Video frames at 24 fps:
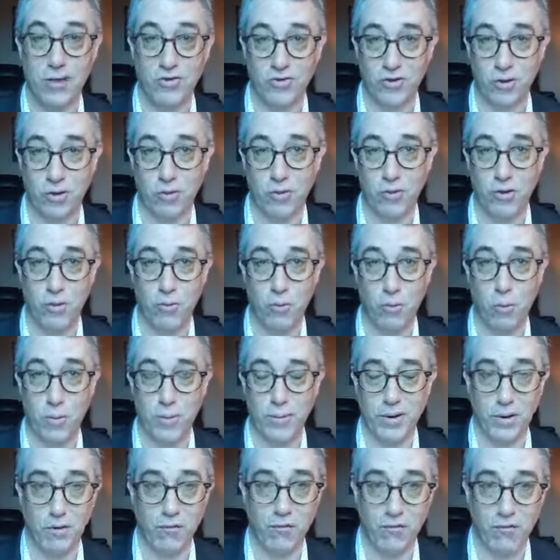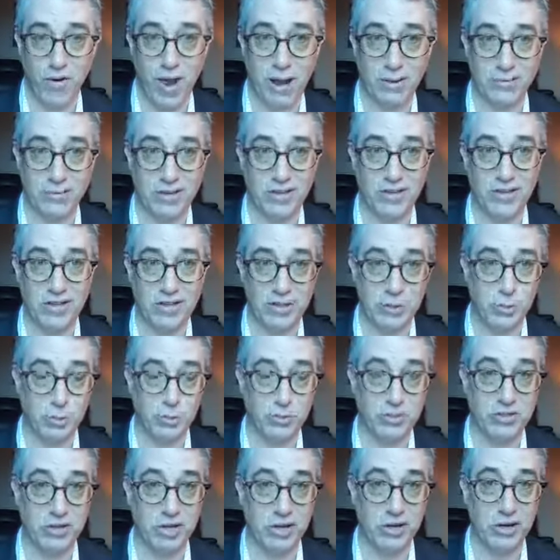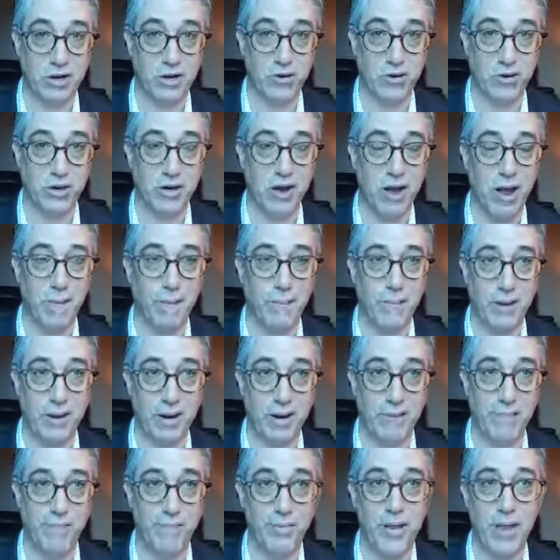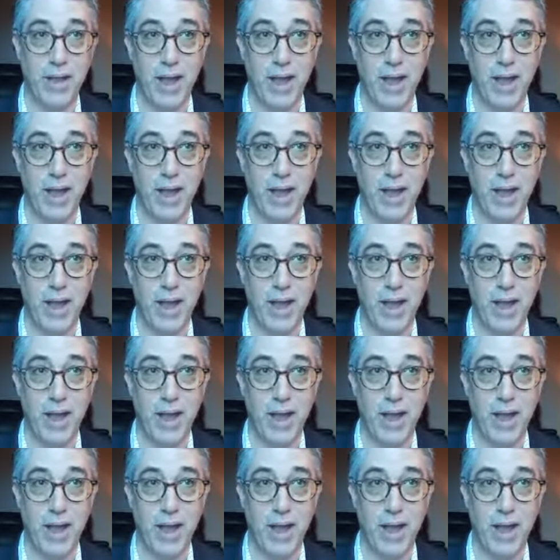so the woman who founded this particular company,